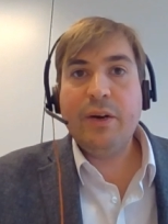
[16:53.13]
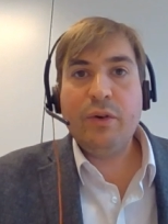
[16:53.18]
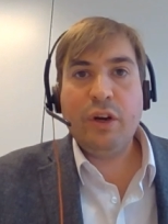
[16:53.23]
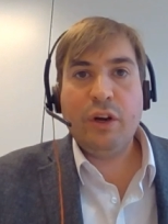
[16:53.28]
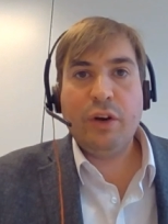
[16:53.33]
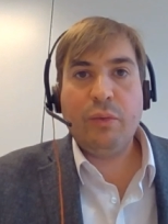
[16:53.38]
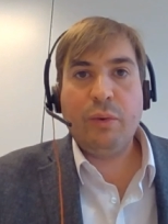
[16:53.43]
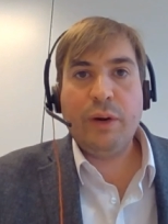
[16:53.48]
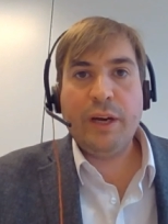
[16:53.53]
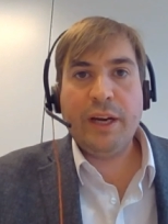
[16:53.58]

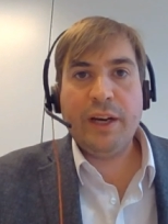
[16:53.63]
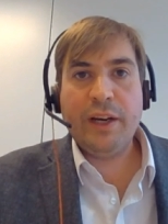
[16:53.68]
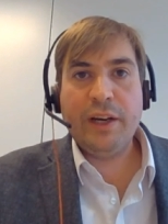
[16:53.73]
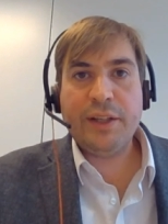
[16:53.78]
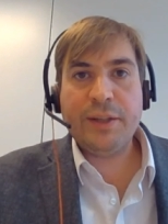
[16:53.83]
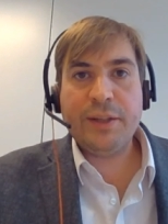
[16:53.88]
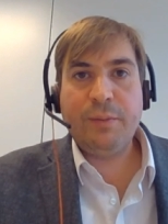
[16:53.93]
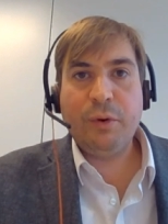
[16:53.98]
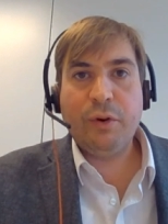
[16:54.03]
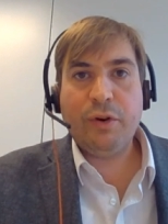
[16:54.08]
"Look, we're going to
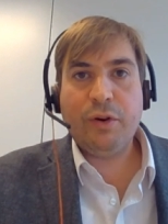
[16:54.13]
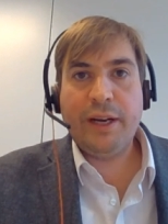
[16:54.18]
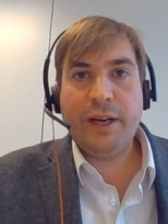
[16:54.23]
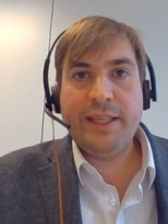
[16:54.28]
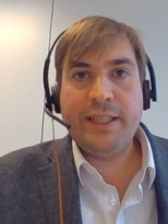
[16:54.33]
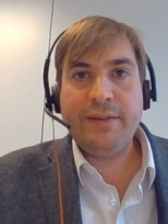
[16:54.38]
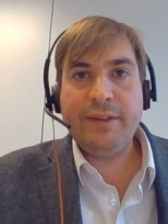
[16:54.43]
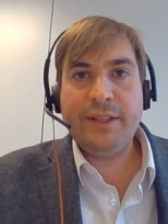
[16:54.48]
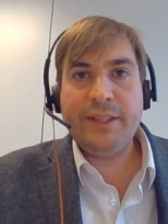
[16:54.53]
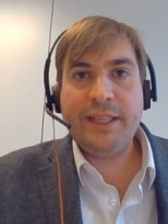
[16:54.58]
explore
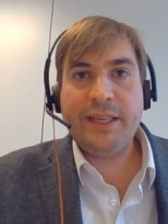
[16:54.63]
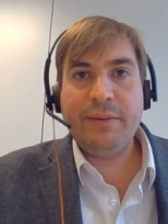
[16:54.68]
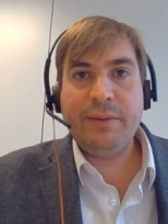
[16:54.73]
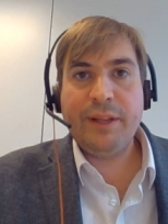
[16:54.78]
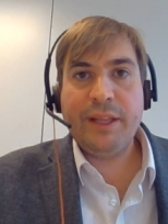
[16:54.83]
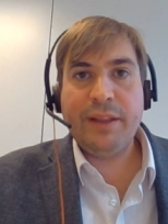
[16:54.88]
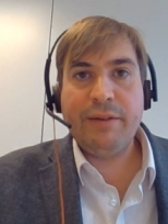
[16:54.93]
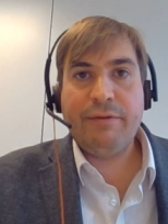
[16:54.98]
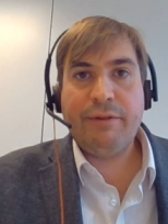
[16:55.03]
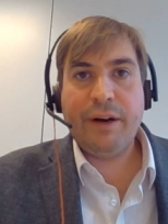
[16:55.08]
creativity
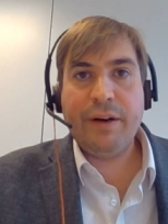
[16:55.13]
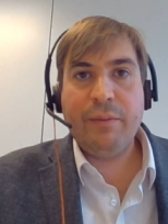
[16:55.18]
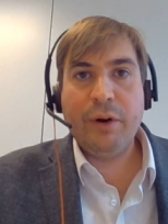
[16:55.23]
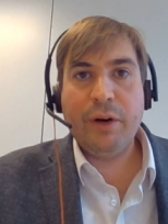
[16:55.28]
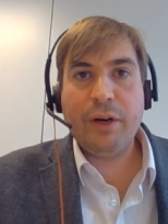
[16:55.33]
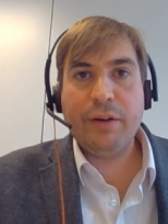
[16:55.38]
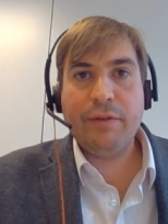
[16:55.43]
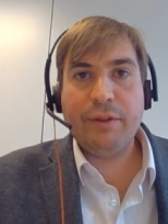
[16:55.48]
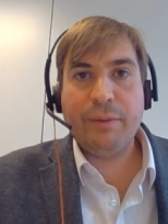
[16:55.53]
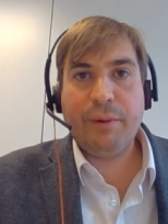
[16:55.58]
within the
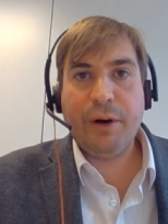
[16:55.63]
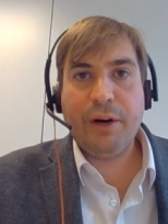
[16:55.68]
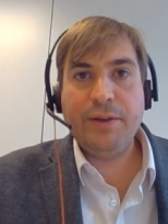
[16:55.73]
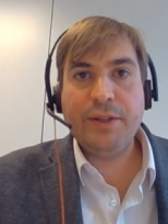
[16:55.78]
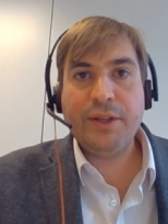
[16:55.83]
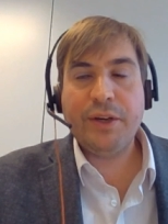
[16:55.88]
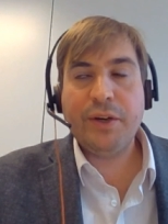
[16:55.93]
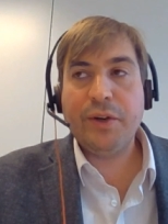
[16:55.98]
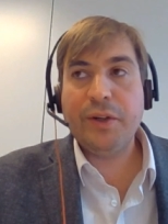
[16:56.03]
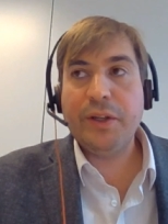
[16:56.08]
framework of the
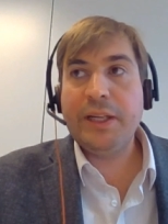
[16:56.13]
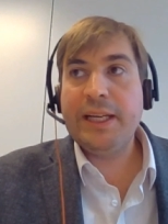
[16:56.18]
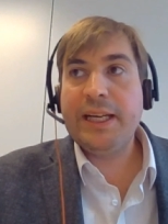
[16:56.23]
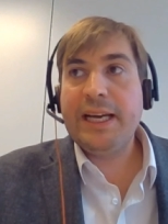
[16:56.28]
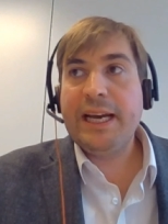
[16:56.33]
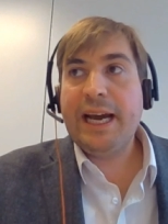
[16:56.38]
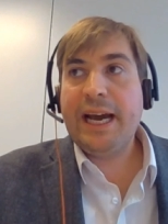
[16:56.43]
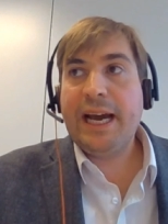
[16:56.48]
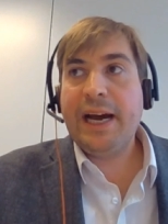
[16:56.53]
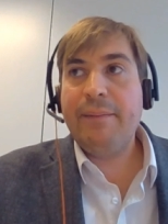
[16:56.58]
protocol,
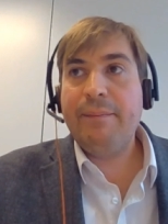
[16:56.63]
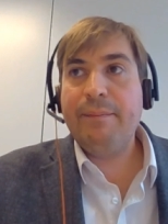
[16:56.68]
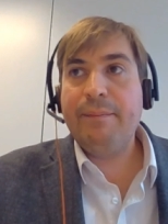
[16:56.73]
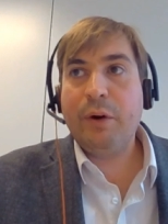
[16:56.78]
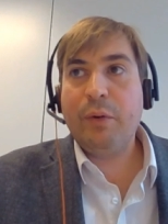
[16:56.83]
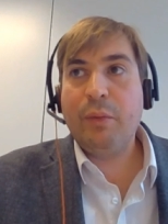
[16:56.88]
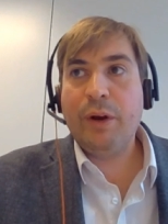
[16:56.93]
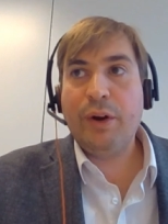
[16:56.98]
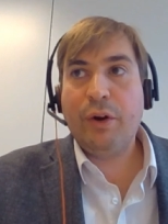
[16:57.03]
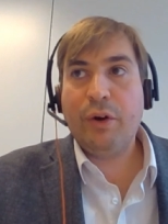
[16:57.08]
um,
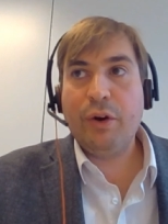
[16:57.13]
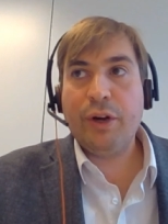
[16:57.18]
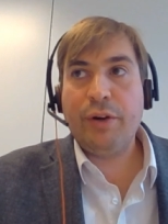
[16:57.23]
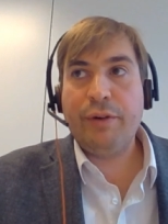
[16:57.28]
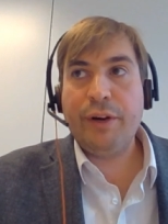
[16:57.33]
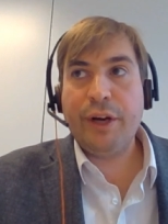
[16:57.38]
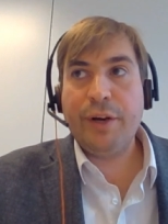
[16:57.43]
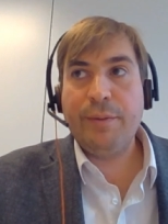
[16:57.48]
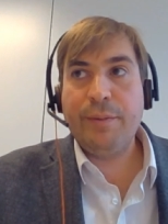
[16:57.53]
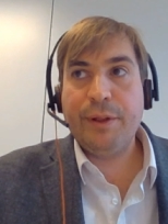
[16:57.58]
but we're not going
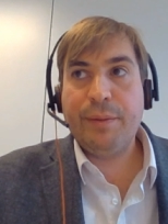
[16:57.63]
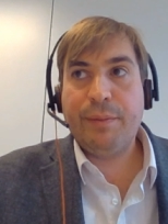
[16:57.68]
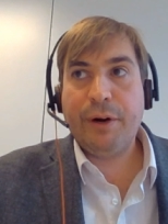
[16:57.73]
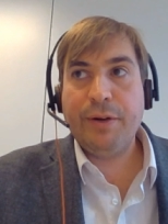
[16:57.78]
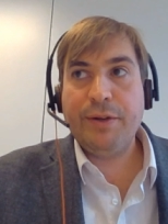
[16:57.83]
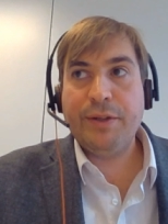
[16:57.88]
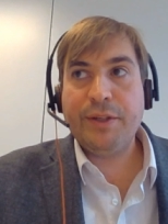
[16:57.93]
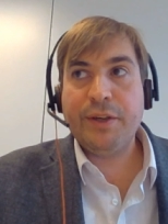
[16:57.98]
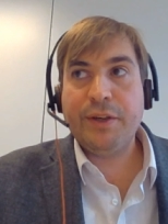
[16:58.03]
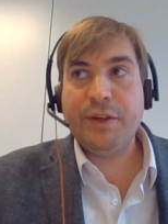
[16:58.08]
to reopen the
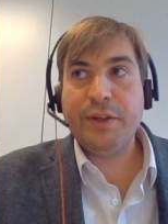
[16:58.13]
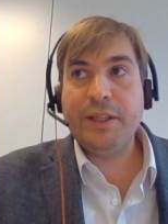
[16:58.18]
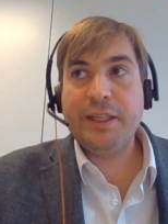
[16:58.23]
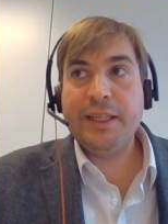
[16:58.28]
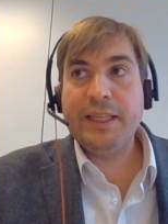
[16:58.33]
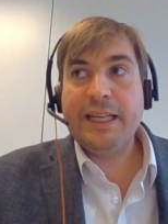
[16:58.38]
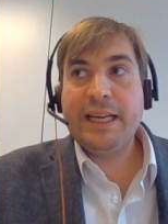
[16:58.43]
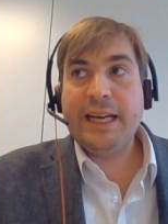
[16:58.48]
protocol."